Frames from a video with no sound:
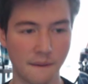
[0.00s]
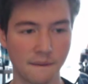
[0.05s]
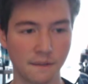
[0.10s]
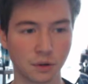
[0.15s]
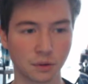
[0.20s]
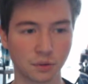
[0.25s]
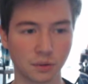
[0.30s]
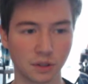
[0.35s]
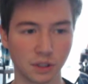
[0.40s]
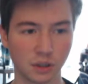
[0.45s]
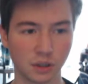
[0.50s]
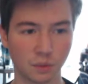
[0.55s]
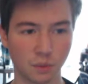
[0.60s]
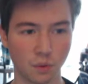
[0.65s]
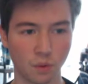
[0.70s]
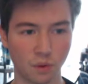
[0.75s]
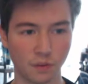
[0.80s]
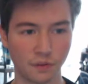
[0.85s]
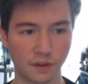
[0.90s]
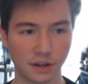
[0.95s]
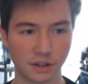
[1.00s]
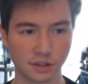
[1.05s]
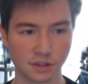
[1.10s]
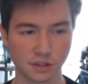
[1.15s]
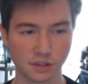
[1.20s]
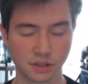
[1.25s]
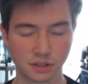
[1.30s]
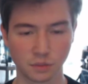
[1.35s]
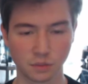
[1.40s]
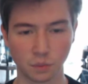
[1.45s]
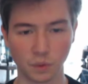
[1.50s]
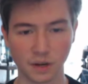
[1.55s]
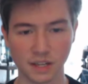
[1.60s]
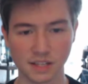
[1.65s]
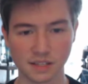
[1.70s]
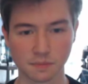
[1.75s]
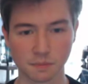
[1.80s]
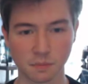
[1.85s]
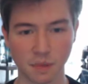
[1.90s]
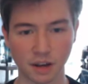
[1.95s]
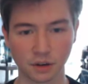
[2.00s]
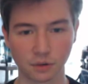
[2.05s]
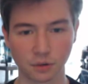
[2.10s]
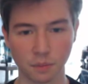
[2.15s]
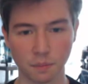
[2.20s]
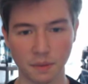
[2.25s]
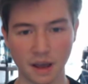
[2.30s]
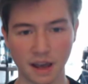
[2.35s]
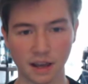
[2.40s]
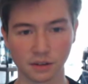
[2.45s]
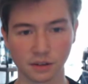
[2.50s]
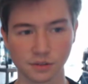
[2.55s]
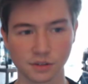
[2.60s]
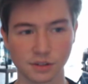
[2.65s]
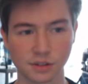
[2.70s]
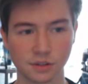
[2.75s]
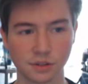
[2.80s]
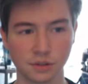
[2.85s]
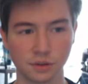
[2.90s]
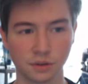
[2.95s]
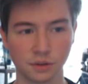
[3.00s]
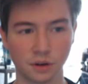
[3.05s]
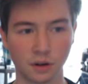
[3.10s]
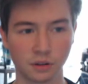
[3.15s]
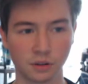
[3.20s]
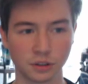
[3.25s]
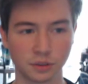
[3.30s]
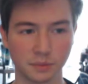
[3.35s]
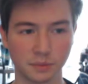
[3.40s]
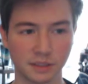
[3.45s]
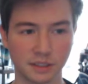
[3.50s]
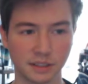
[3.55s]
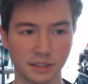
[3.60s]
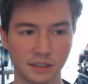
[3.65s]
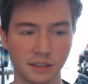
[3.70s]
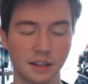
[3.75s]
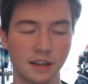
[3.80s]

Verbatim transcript: guerrilla warfare and wins micro battles to ultimately